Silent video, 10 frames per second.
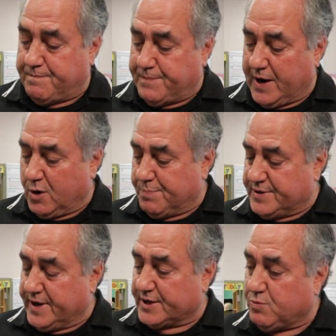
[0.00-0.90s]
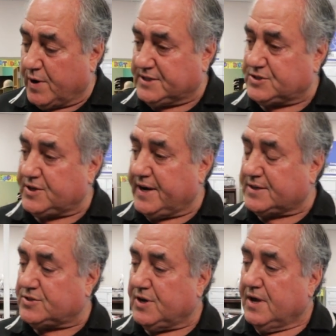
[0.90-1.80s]
Power Protect
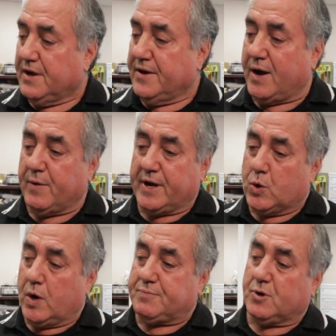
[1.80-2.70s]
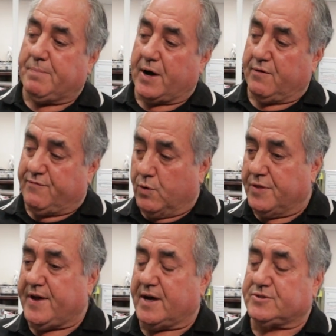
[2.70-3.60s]
26, now we can go up to about a
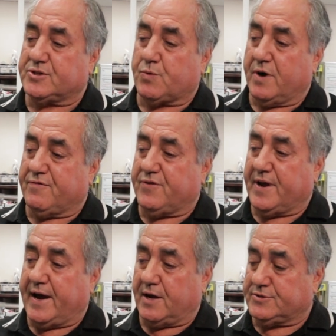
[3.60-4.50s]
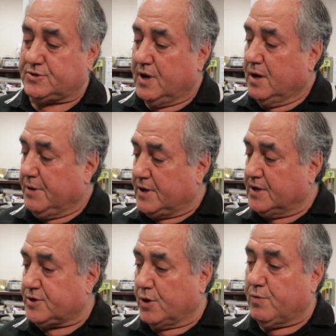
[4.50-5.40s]
4,000 square foot house wow.
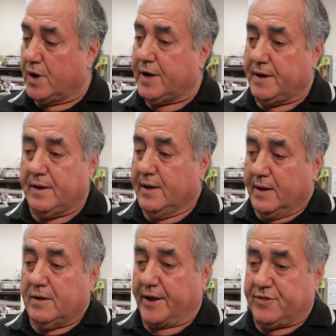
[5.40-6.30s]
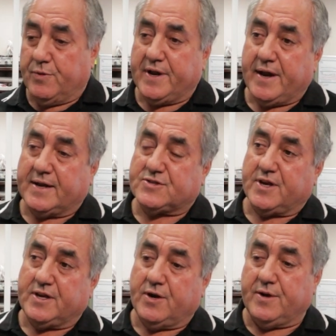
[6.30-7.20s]
because it'll run like three
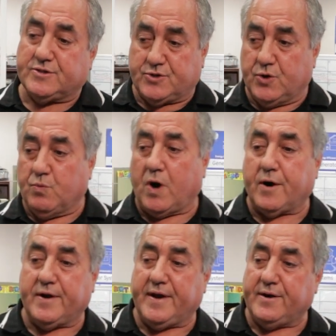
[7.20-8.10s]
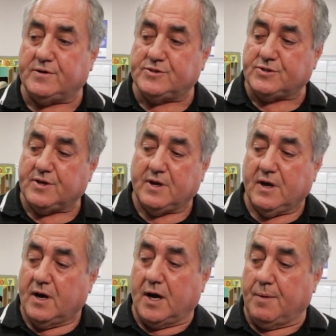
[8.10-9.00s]
AC units, two water heaters,
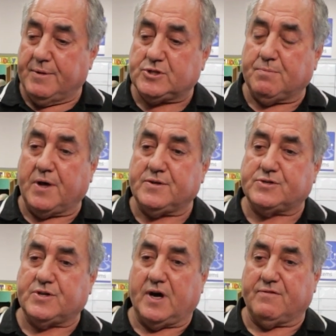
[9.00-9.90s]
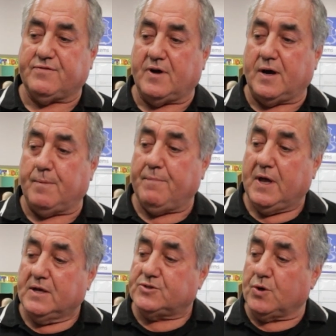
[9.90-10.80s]
um, and some other stuff. Um,
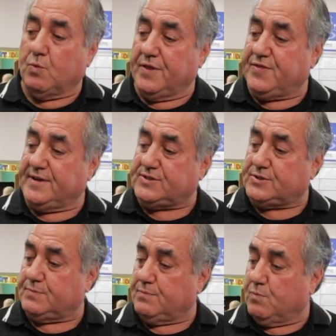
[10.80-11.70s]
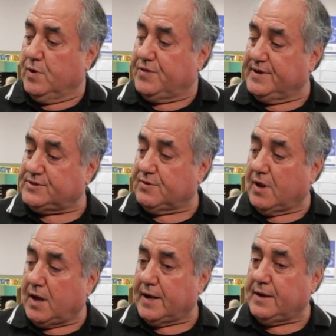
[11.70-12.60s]
so with this with this
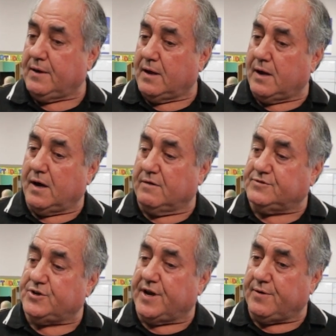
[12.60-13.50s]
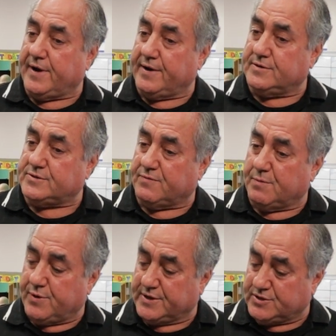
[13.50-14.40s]
line of generators of the
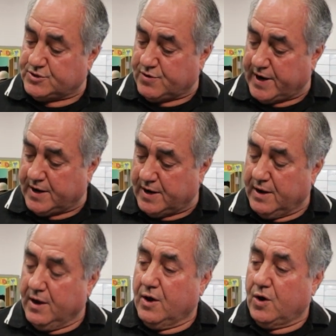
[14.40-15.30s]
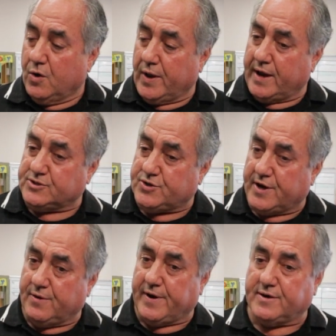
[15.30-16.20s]
Briggs and Stratton whole house
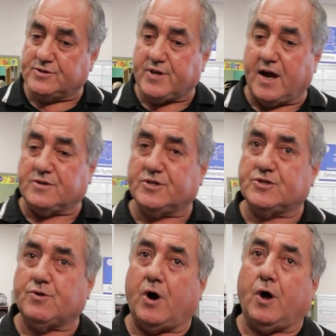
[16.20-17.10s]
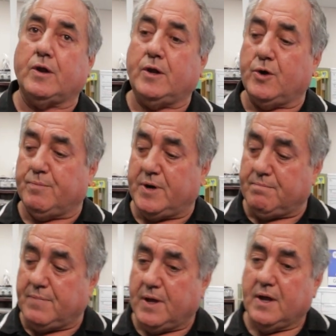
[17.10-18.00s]
generators, the housings are all aluminum.